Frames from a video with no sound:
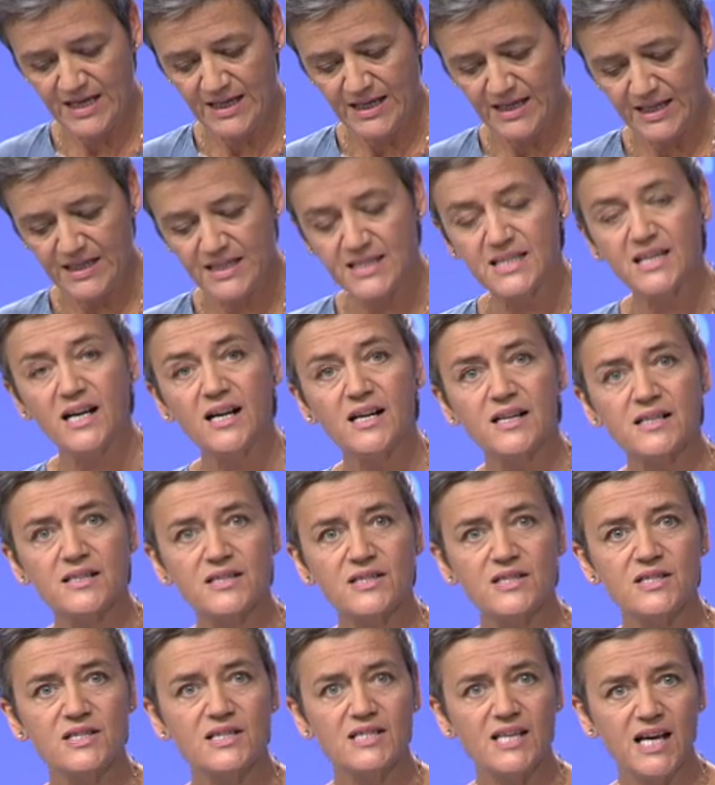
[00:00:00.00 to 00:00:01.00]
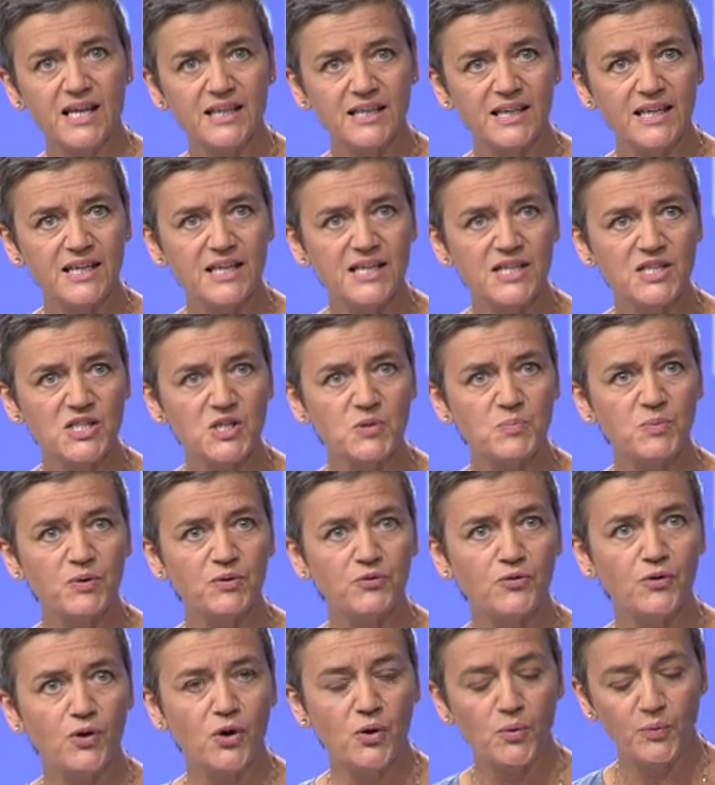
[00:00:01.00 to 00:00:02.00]
It starts 10 years
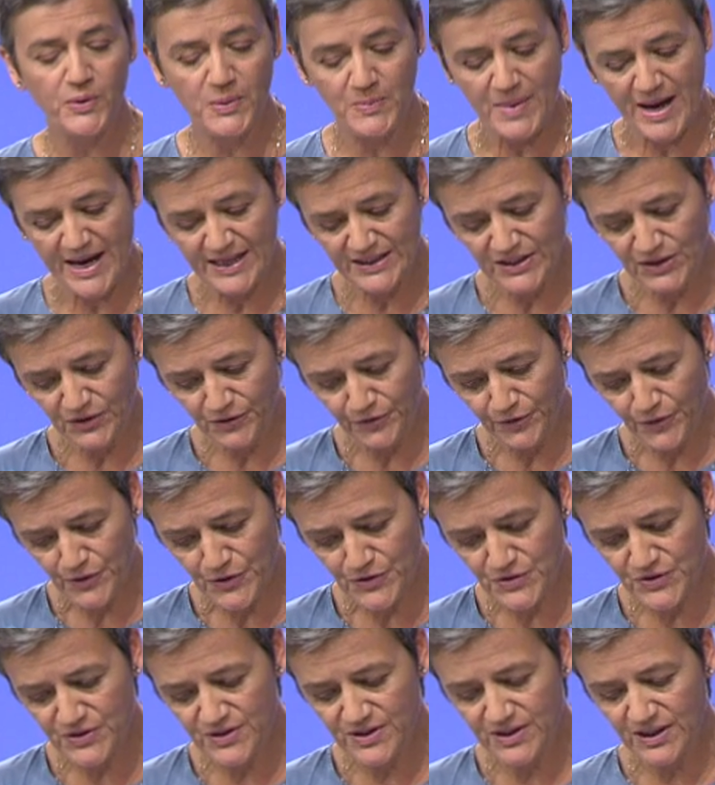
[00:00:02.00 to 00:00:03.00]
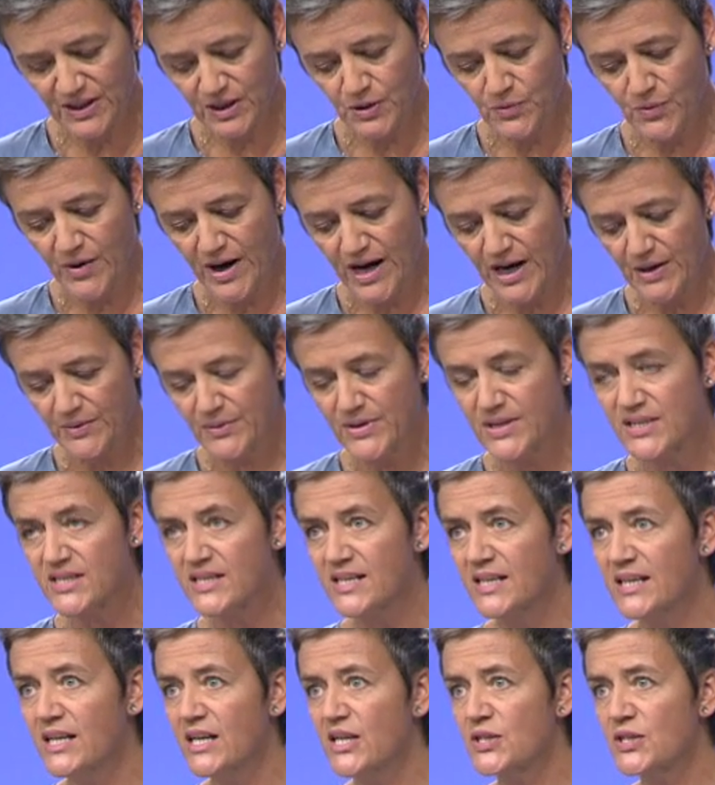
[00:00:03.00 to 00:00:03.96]
before we made the first inquiries